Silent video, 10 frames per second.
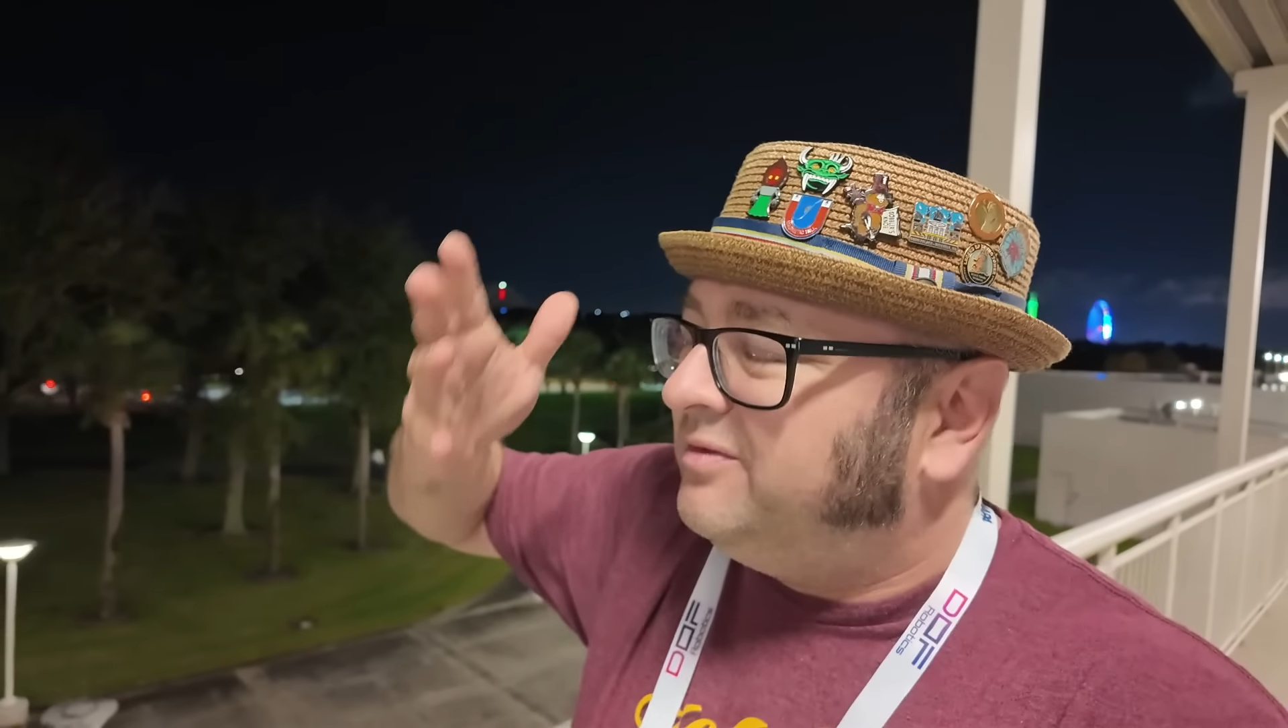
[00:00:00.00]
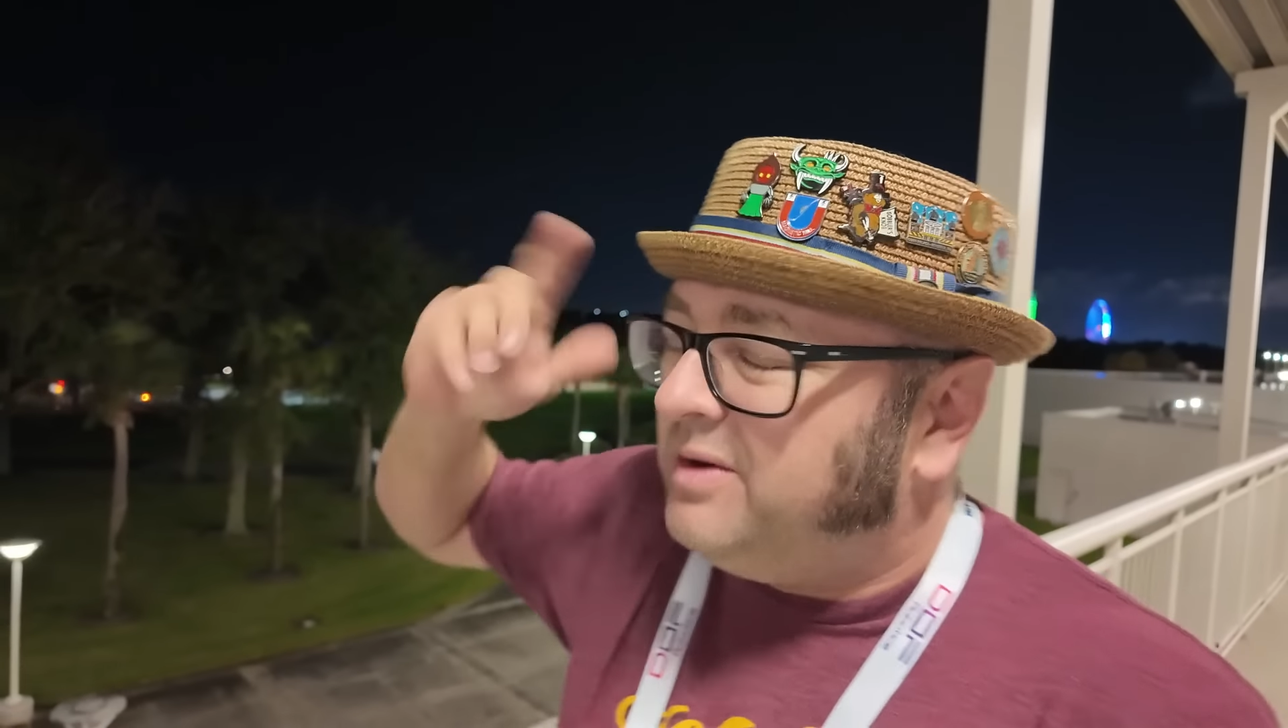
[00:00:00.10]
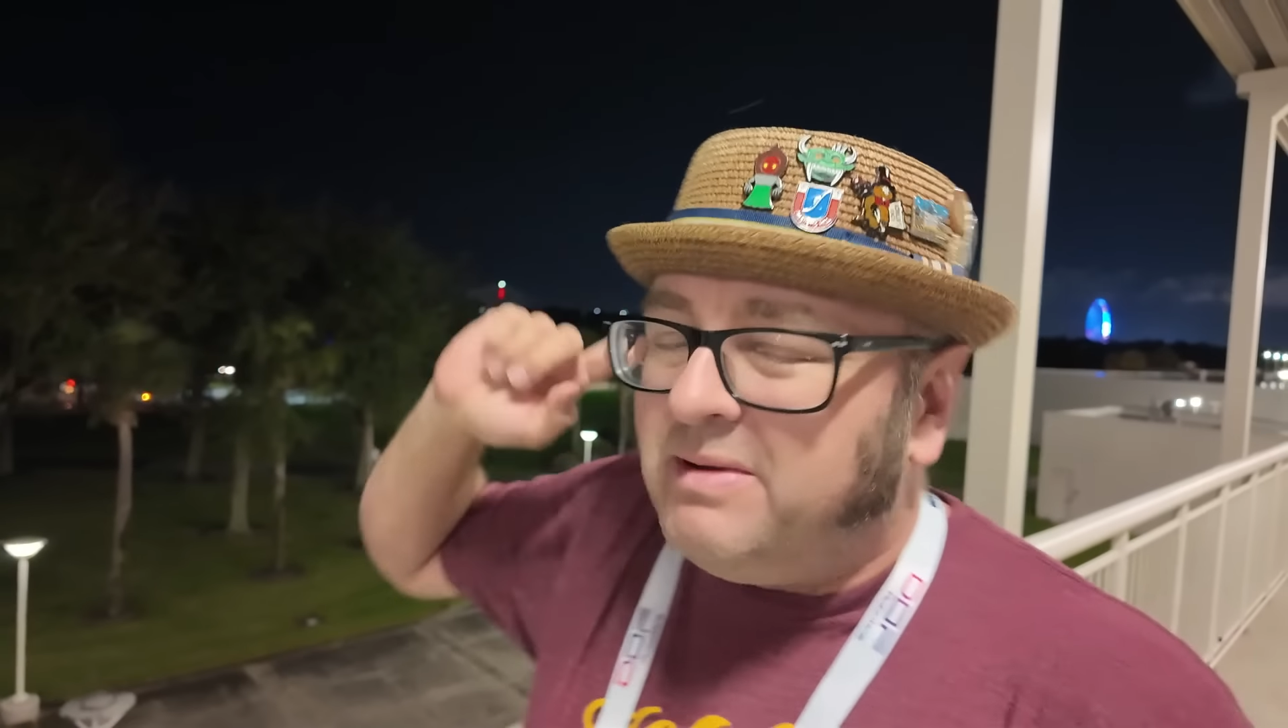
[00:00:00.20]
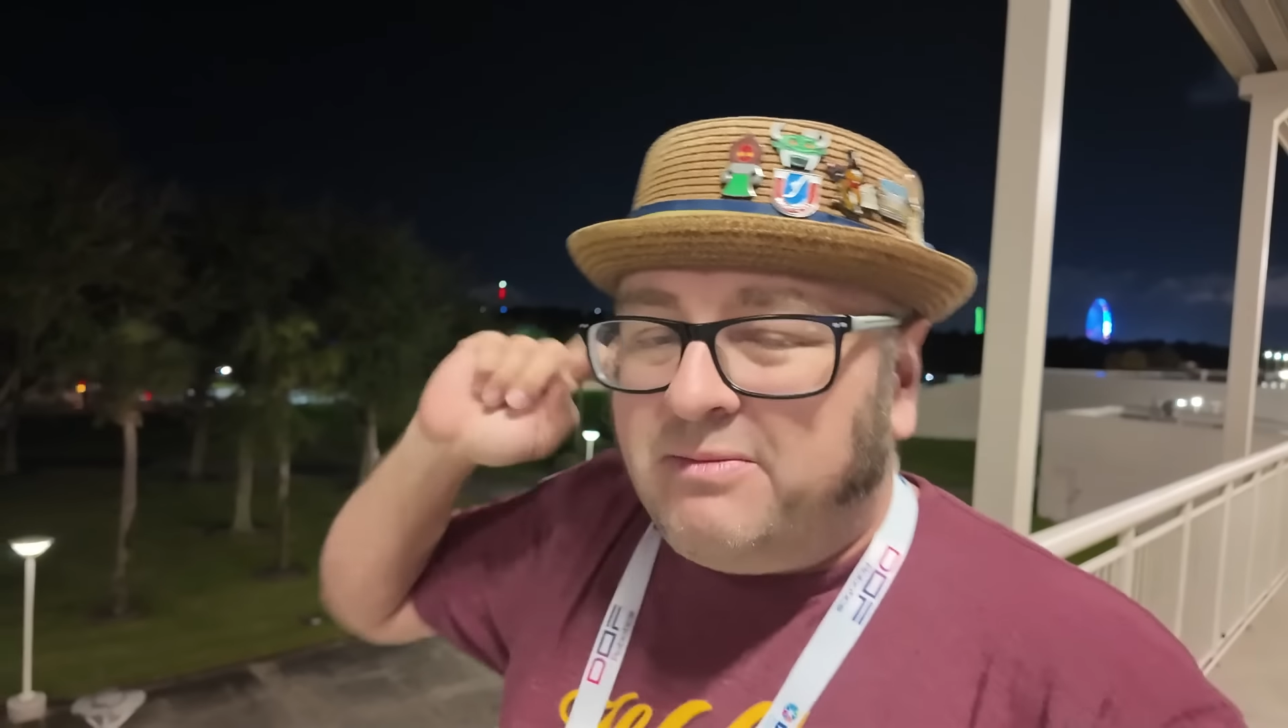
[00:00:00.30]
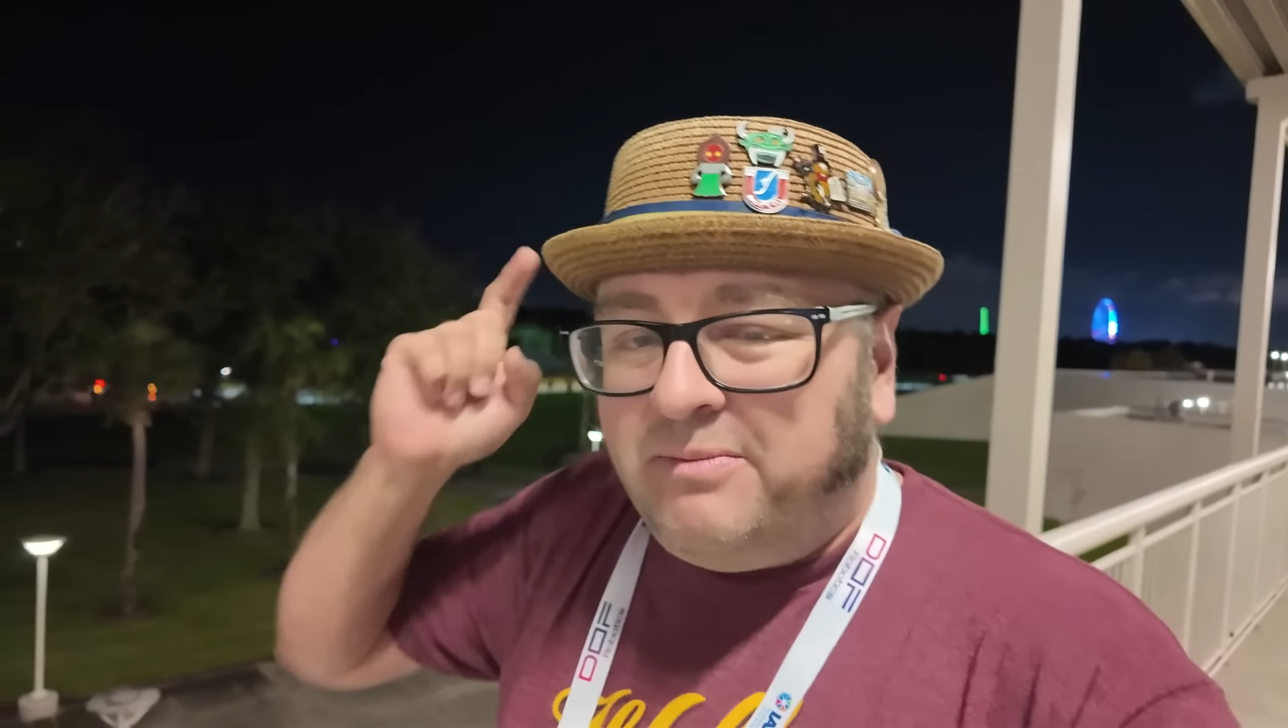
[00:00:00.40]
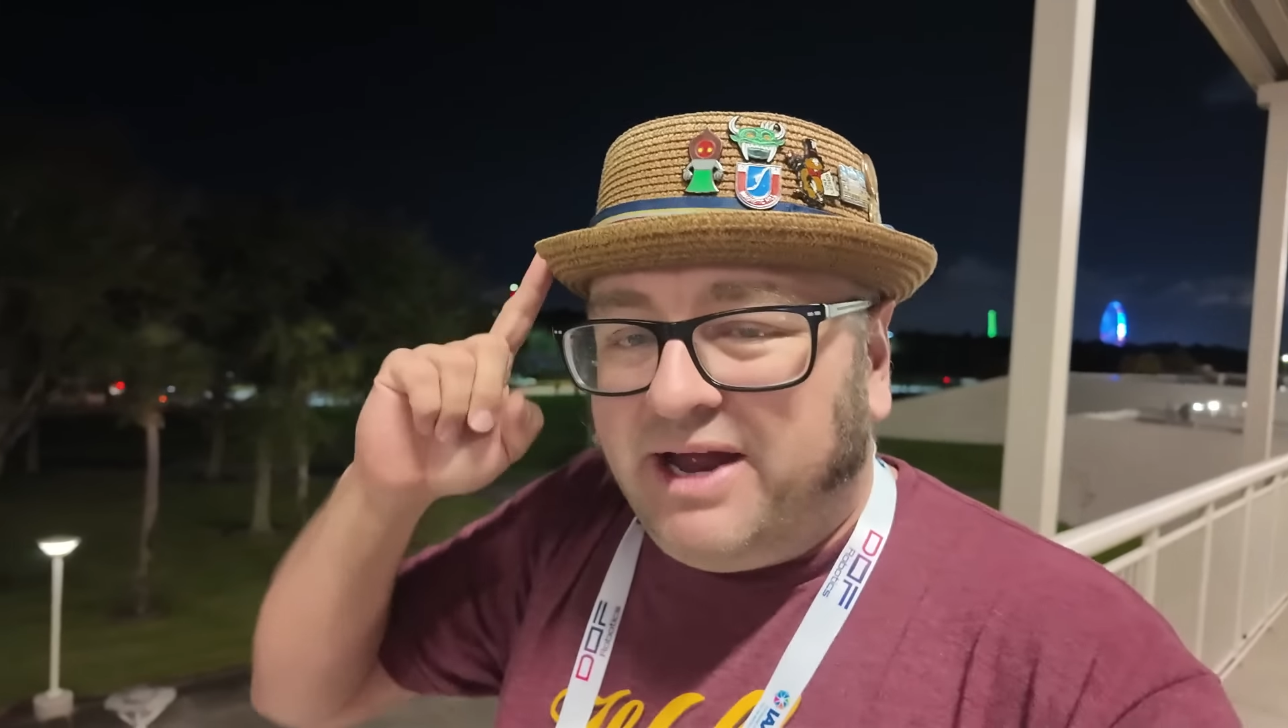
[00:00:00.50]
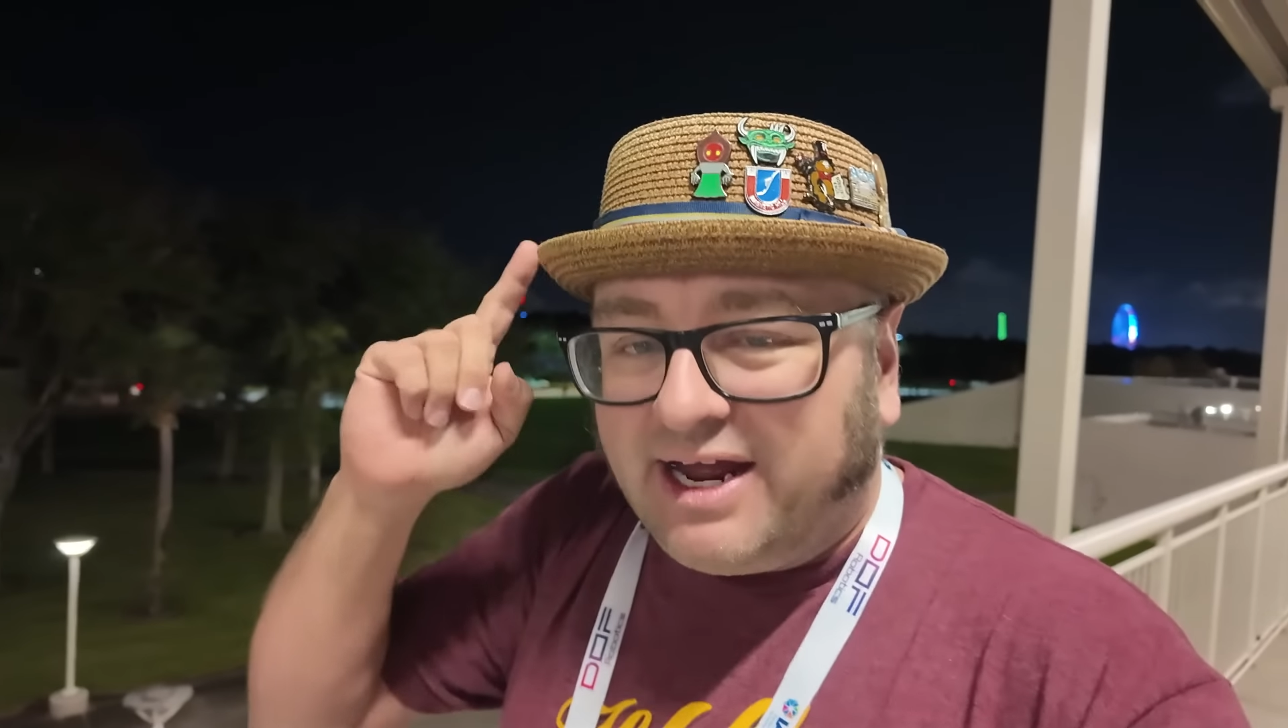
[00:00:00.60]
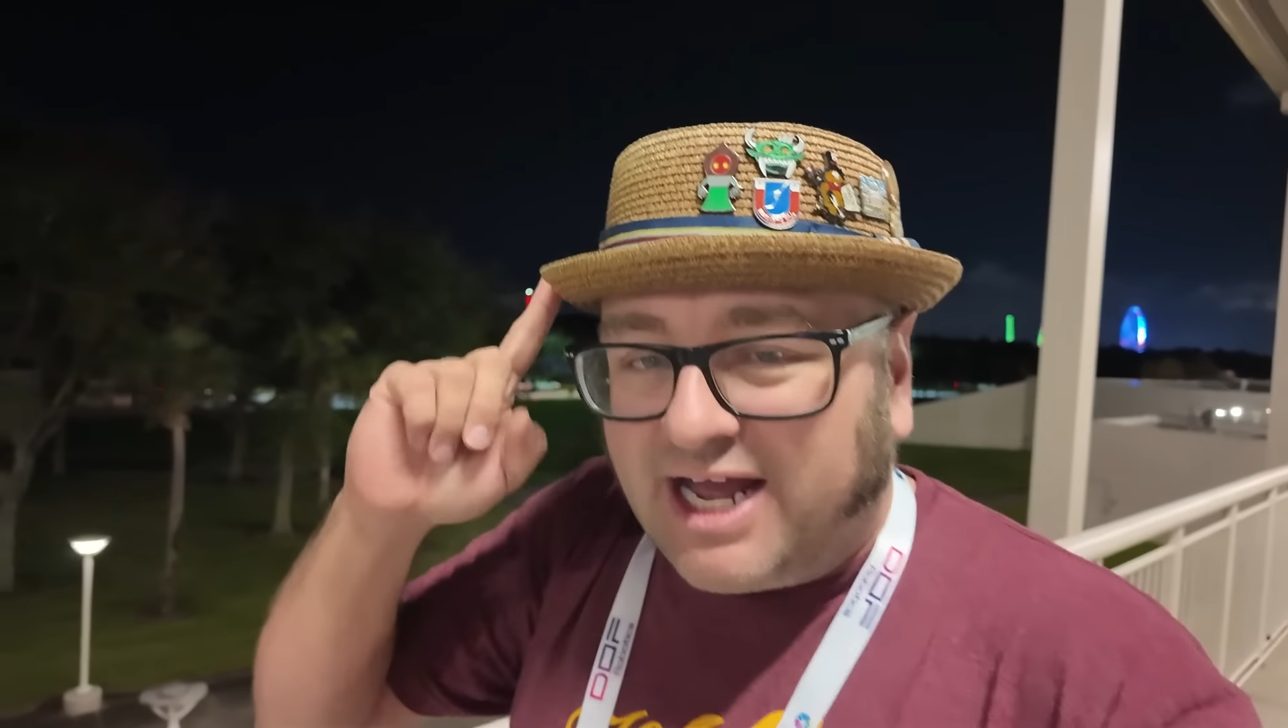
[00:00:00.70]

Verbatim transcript: remember back.